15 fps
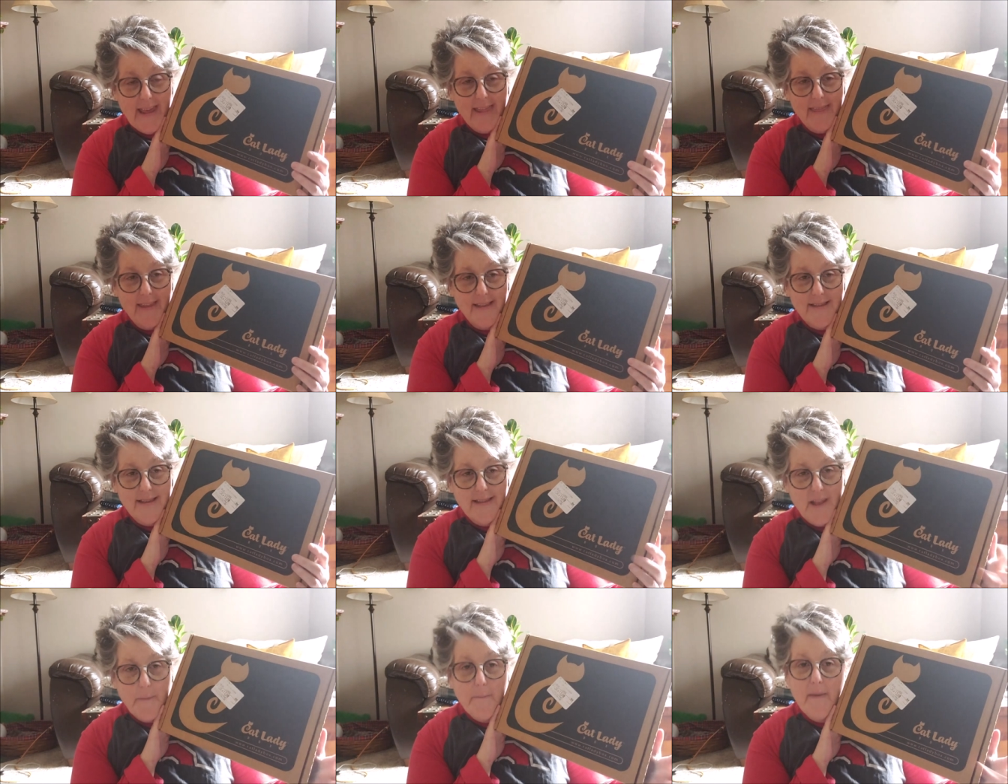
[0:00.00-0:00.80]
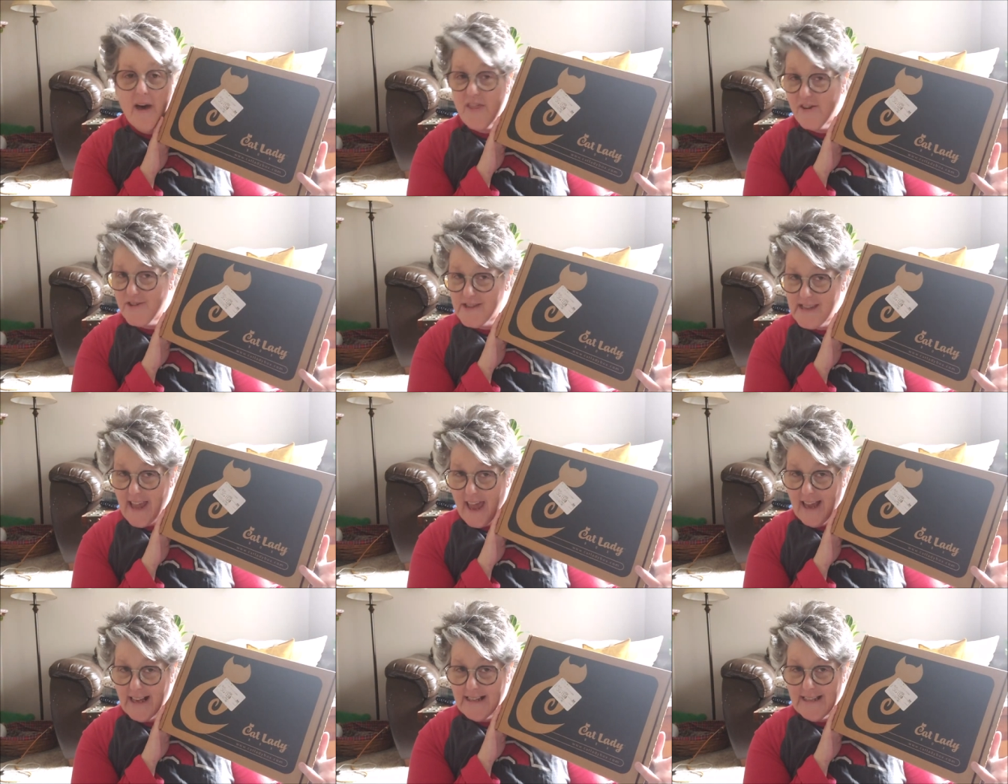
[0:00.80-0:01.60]
This is the Mother's
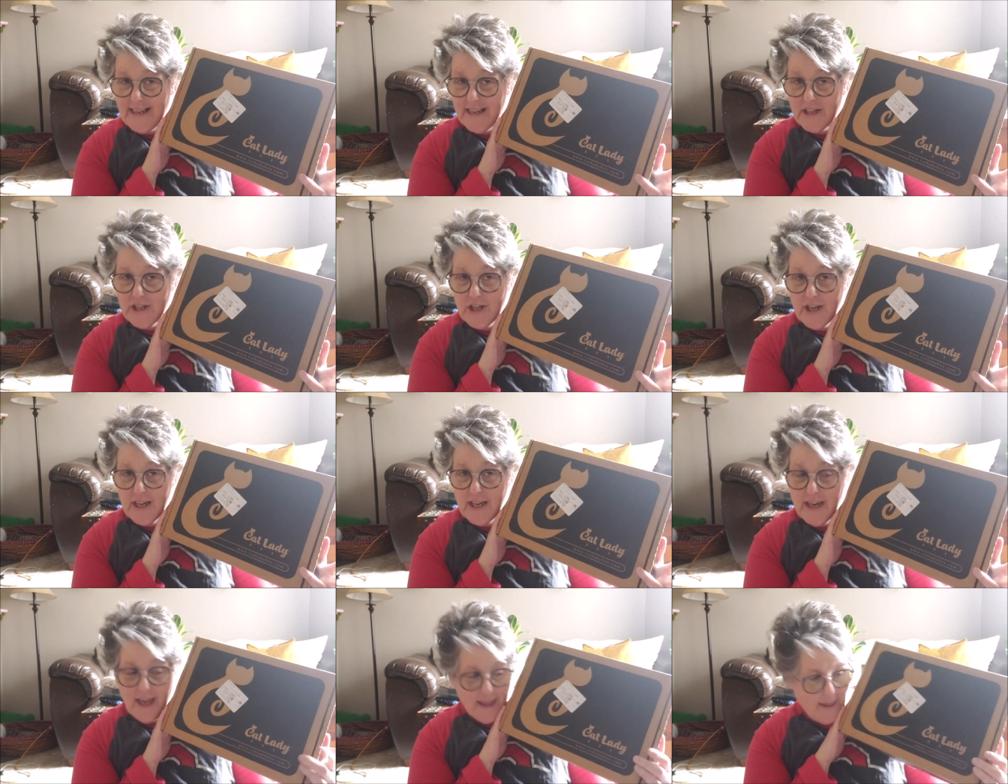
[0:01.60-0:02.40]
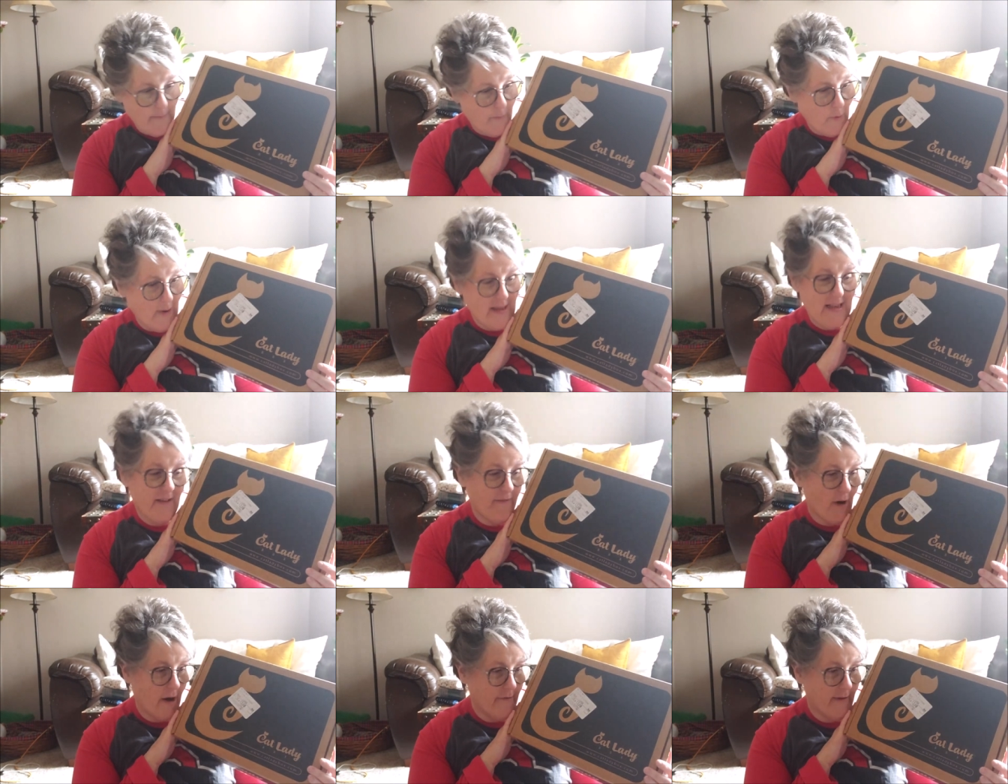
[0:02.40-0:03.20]
Day edition, and the boys
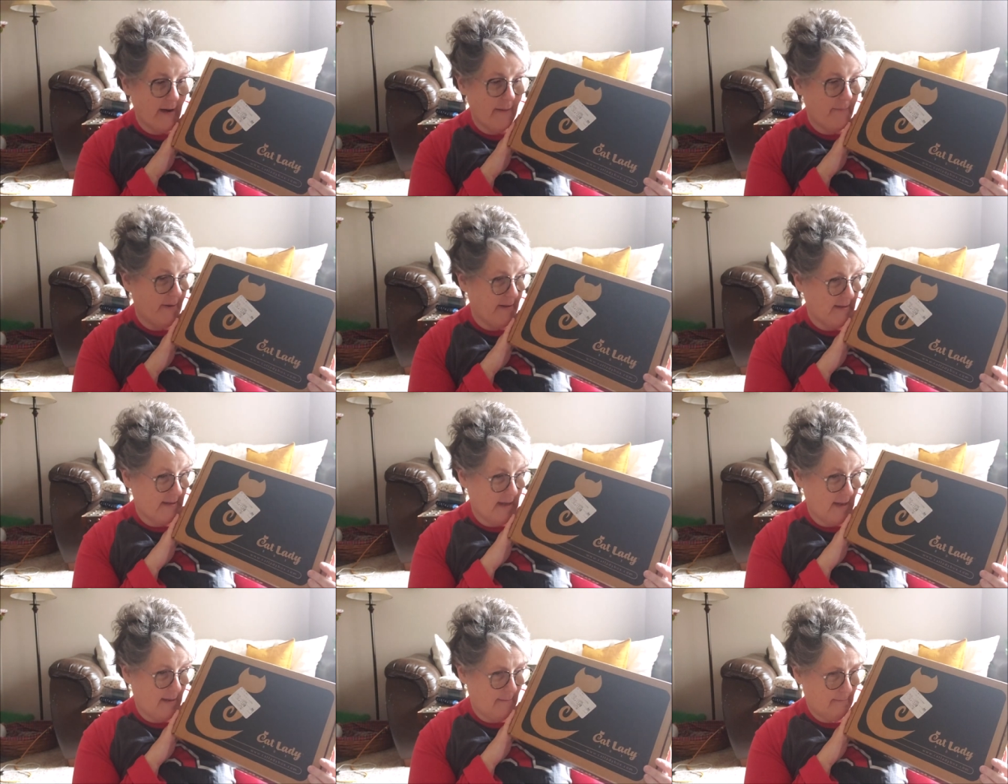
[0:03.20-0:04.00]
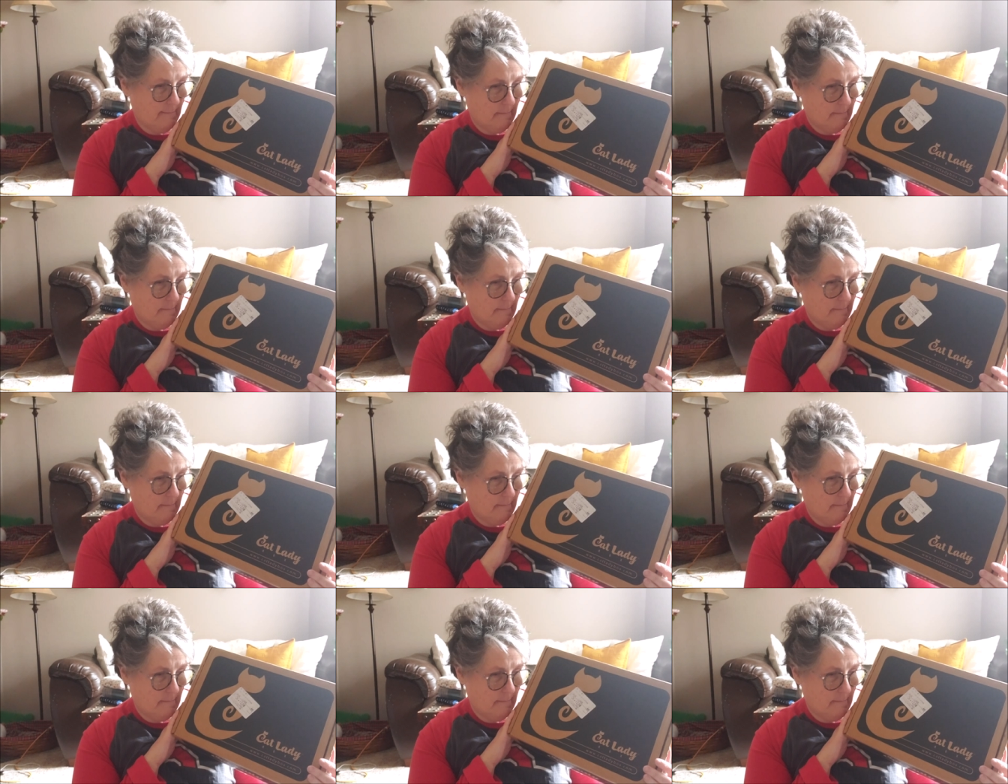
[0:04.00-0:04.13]
have already busted